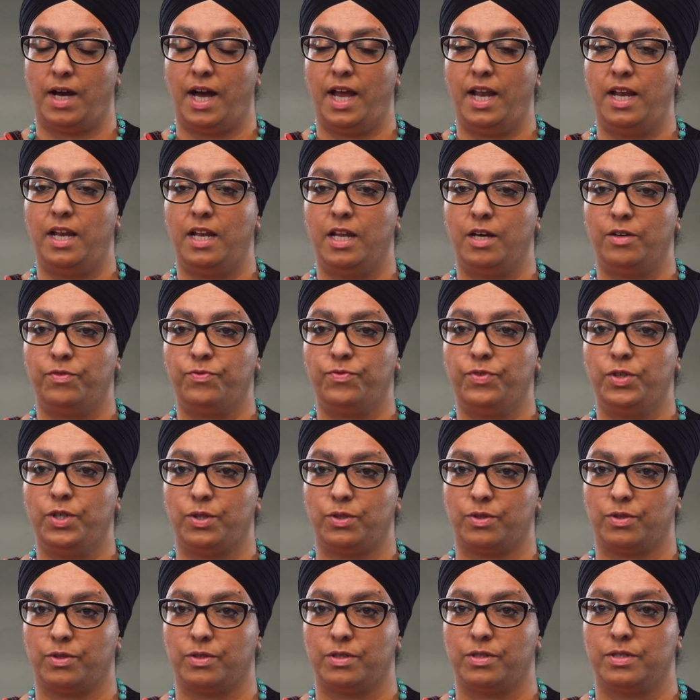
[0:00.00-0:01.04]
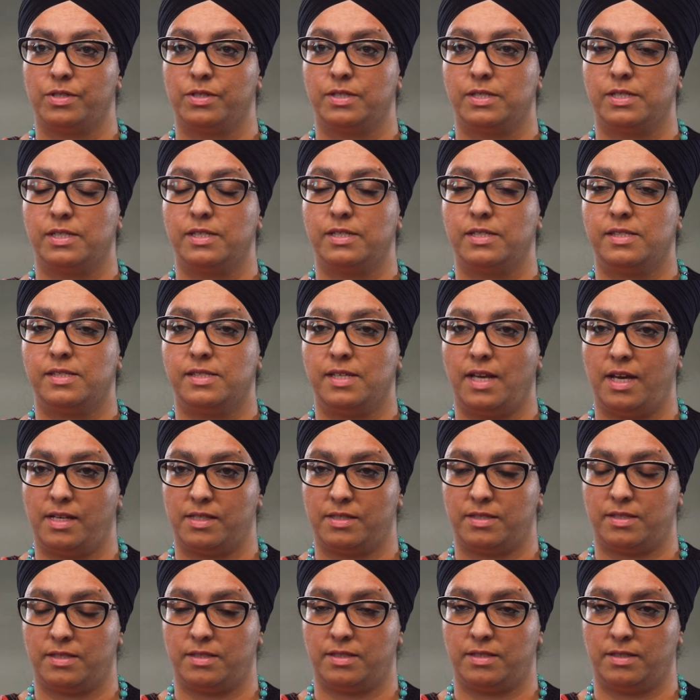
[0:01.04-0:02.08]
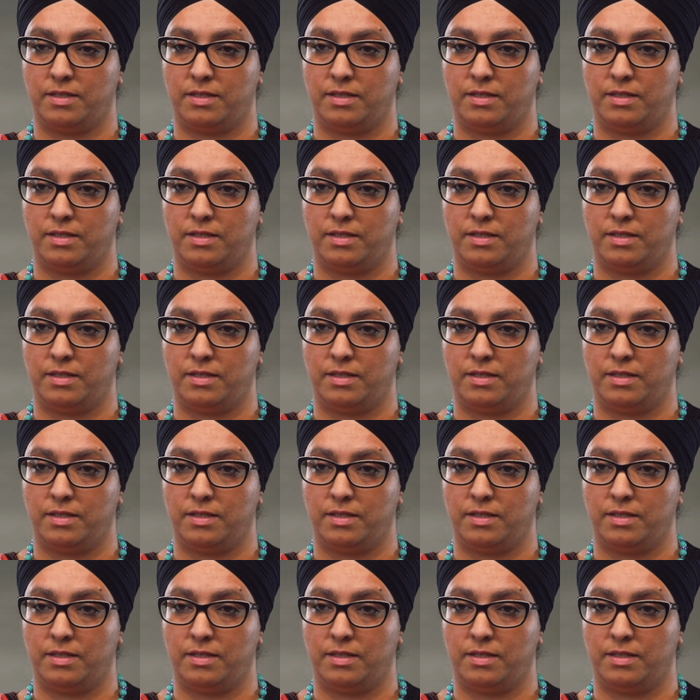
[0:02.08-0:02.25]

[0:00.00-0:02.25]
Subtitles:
I love you, she says.